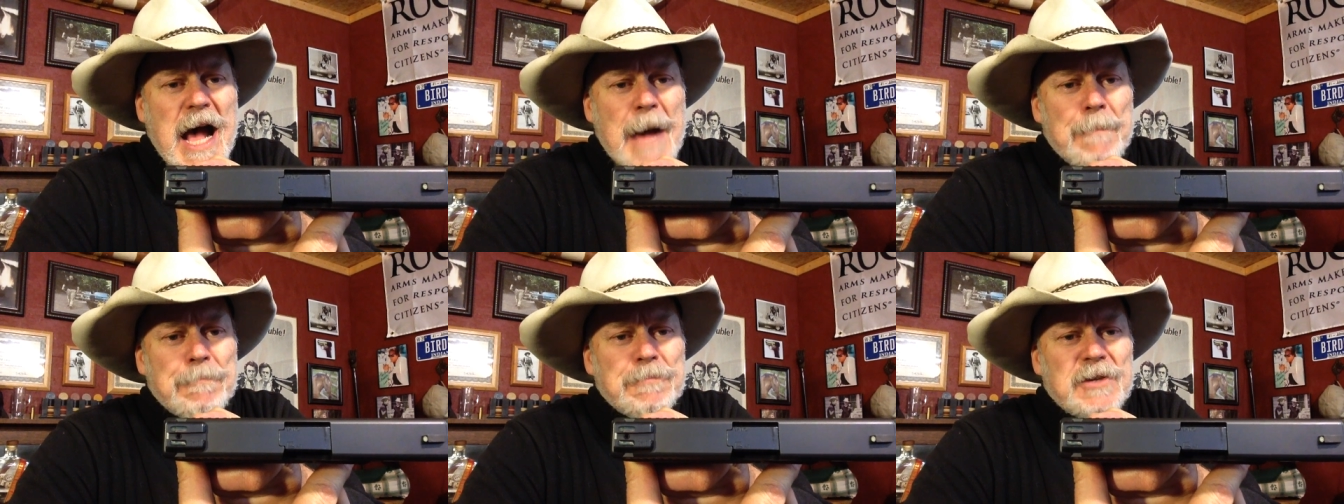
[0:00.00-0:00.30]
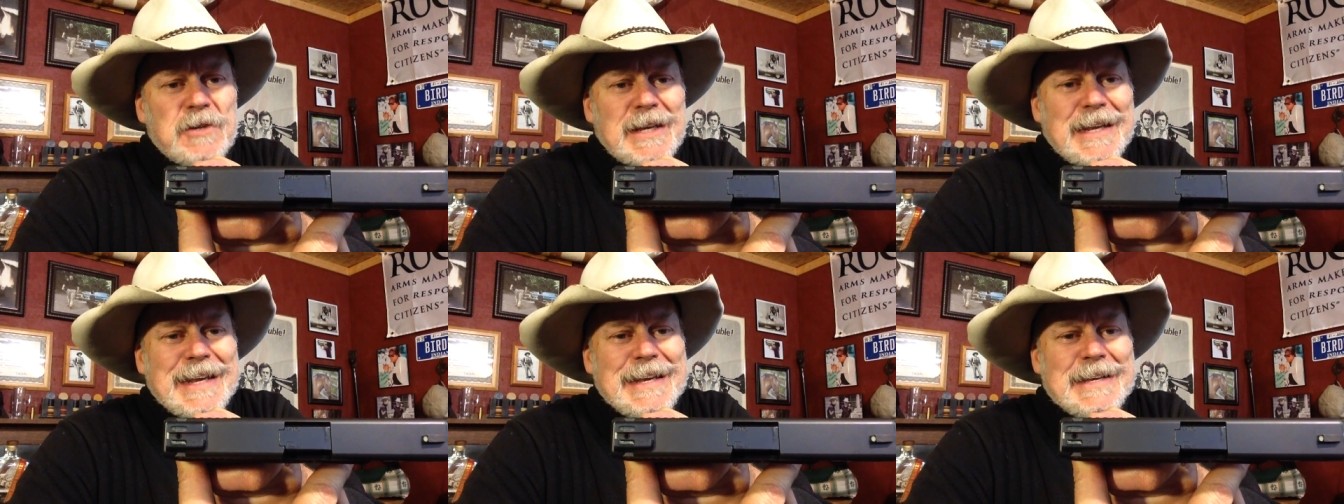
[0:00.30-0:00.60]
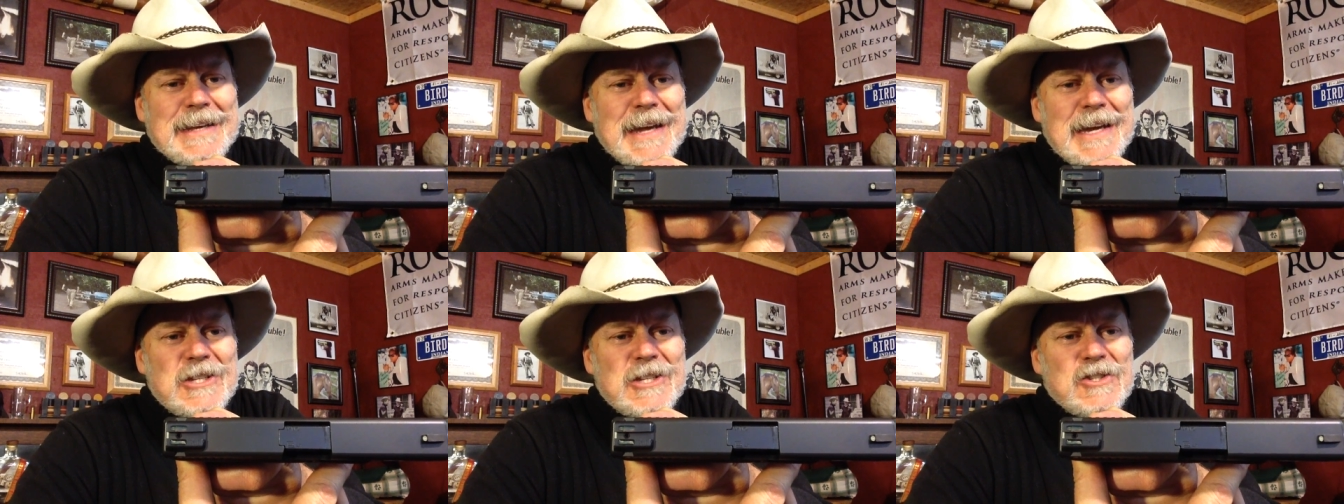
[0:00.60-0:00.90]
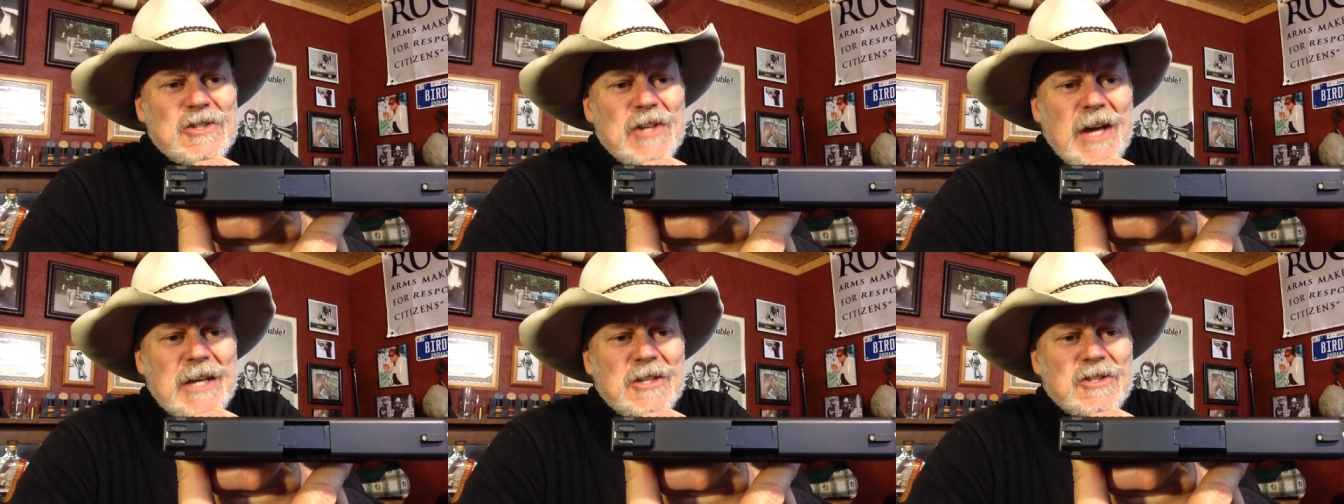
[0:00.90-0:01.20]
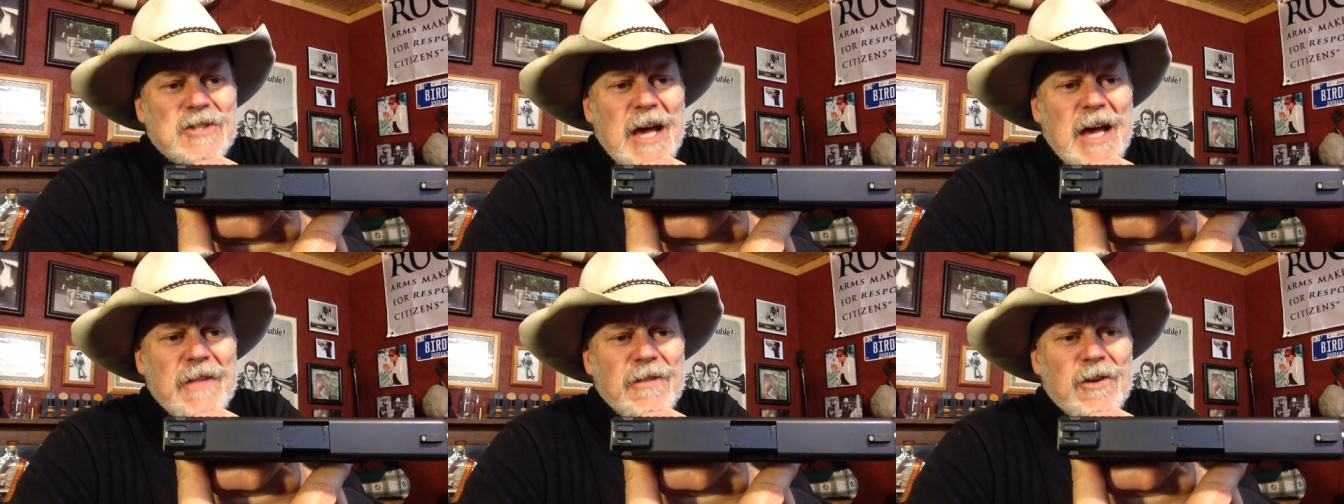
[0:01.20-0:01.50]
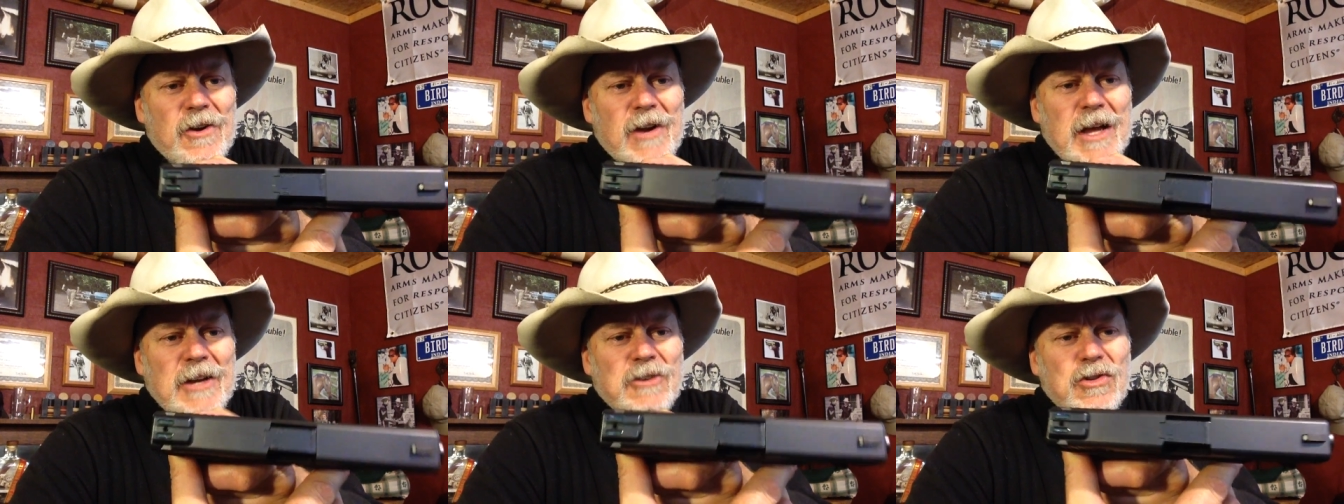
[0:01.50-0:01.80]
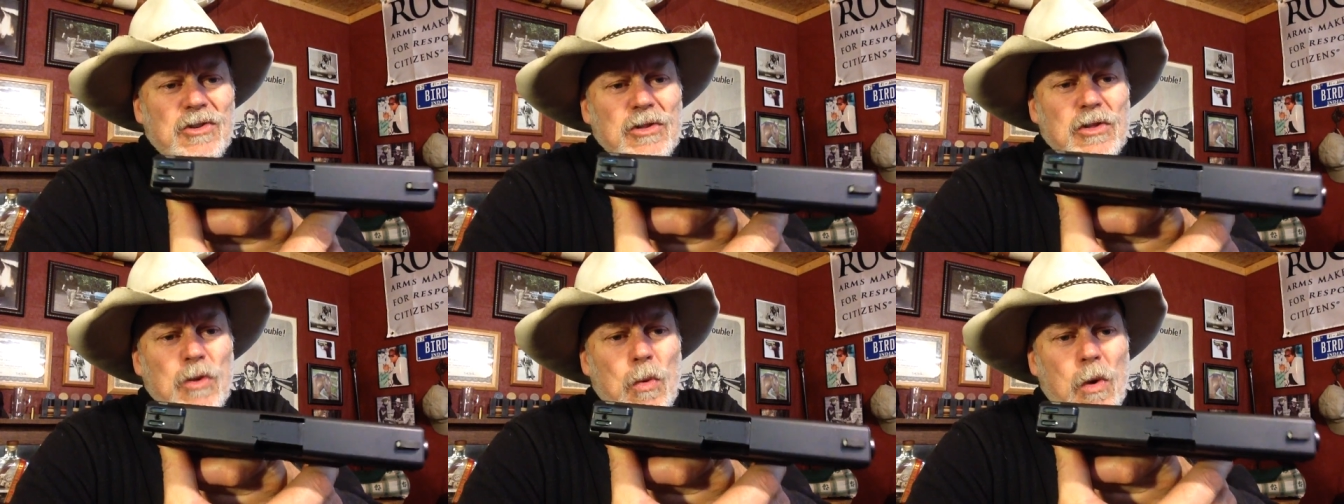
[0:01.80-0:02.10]
optic night sights on there, and I
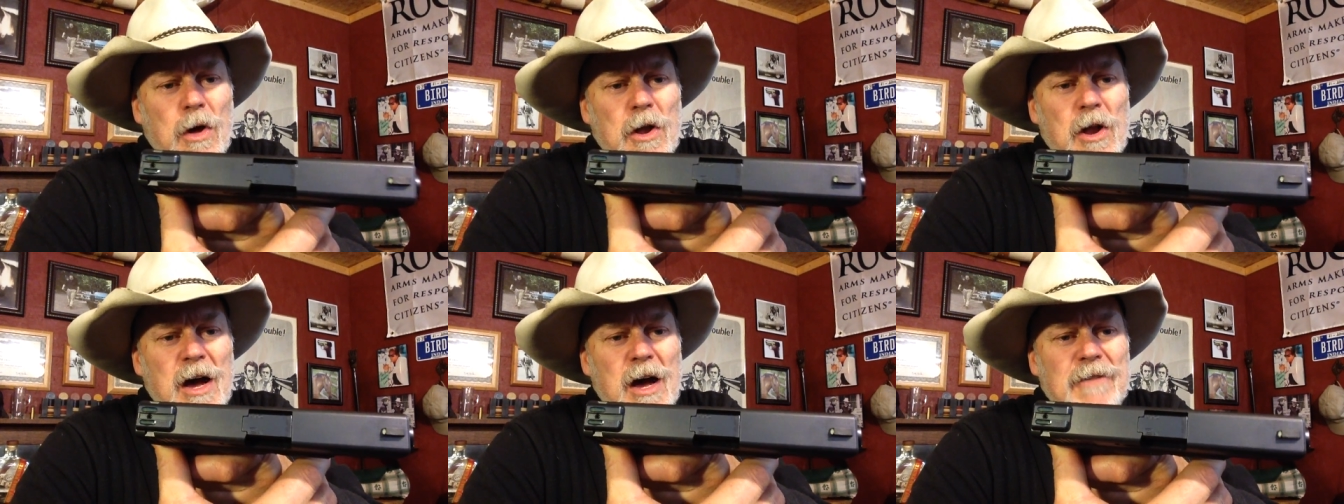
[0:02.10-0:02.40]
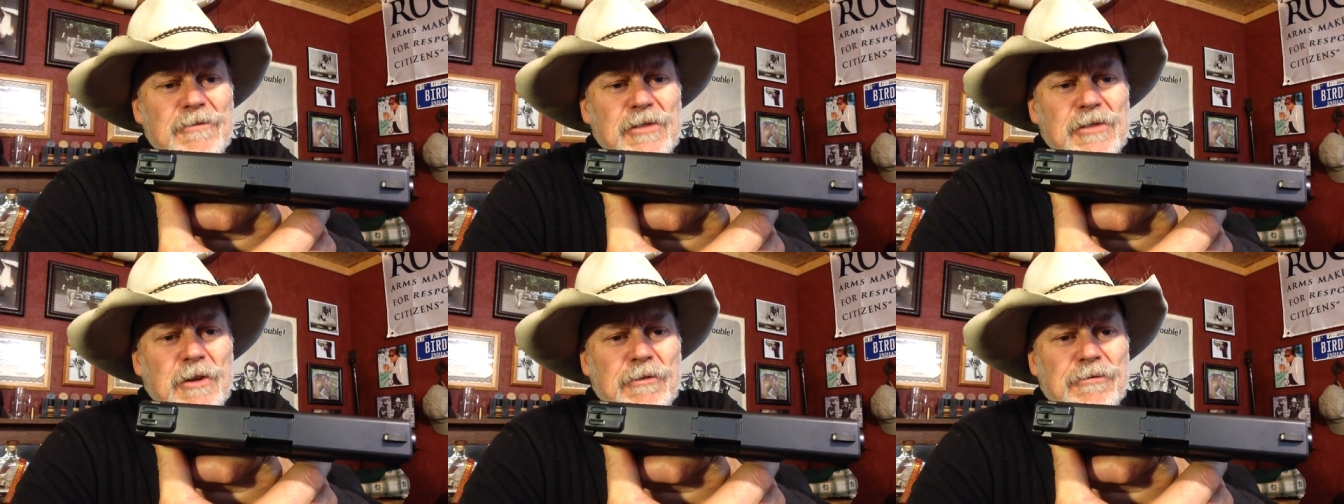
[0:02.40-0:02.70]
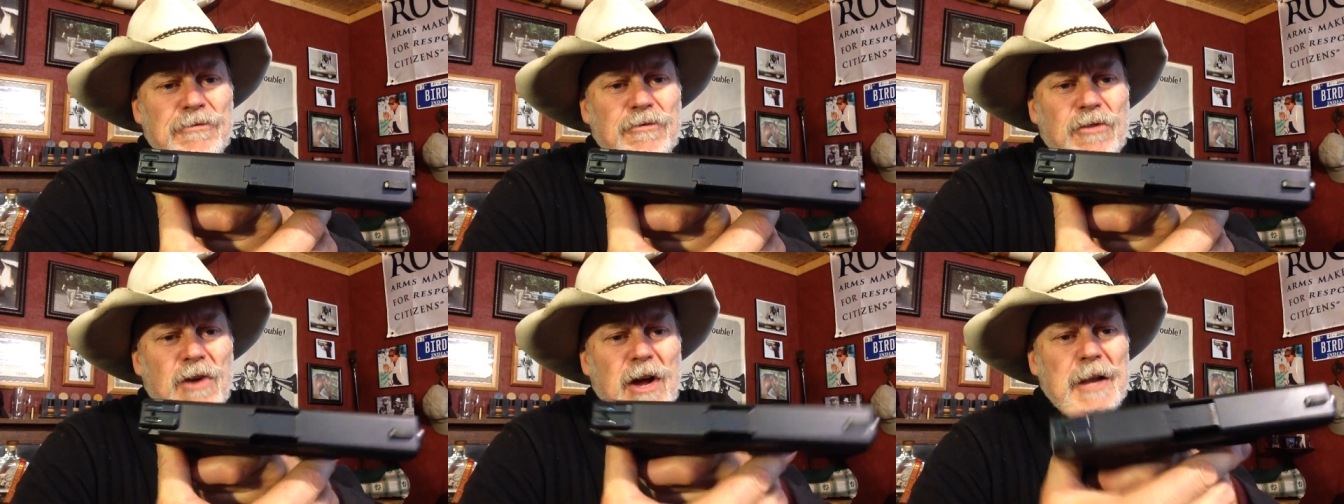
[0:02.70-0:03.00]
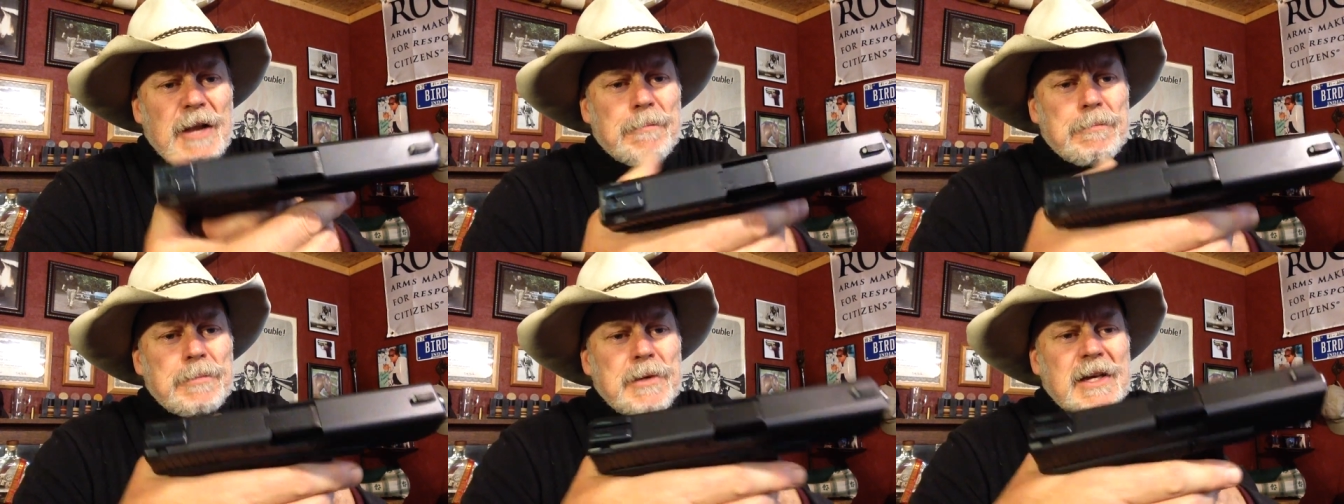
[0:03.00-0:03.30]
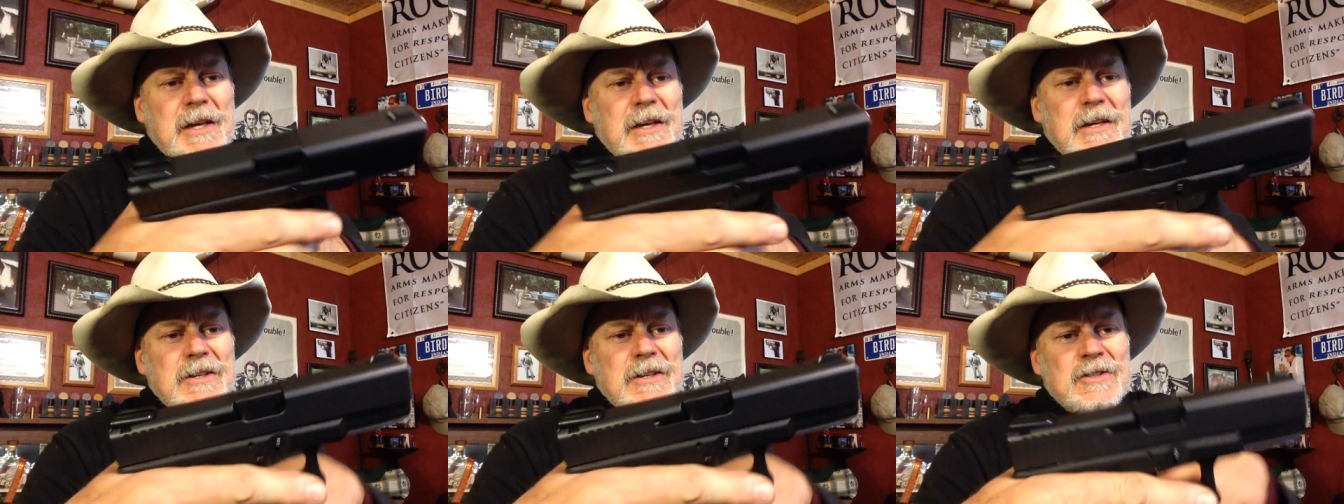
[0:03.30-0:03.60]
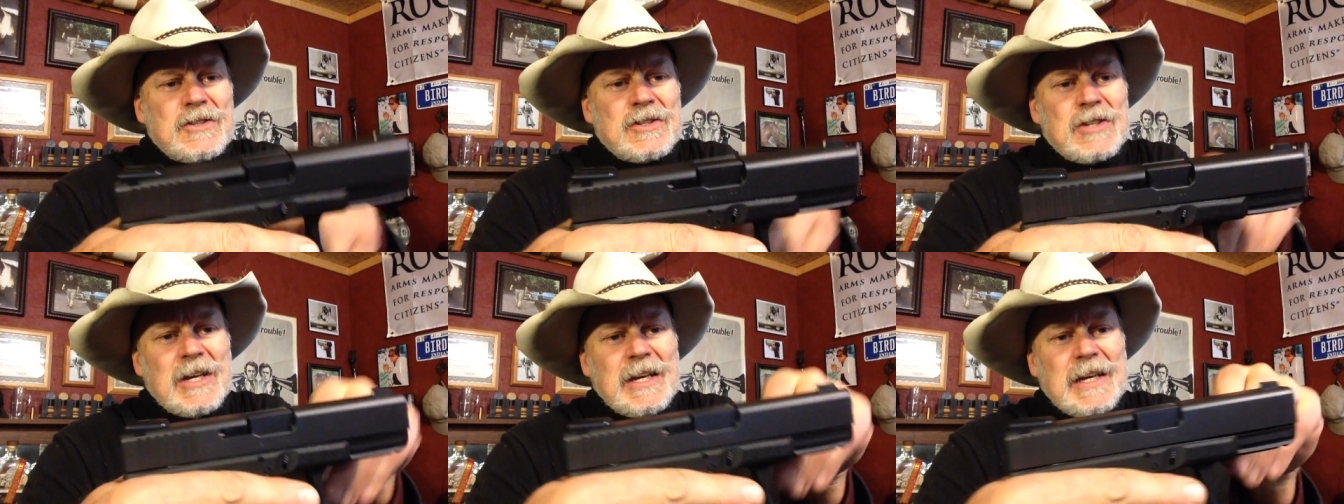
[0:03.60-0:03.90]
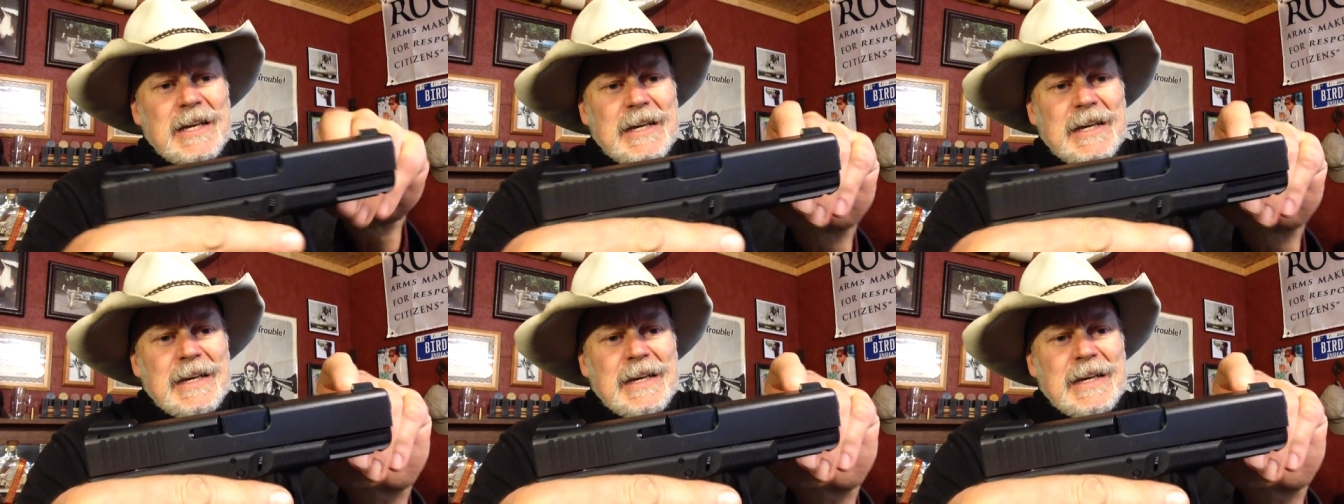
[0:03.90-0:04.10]
took the one off the front because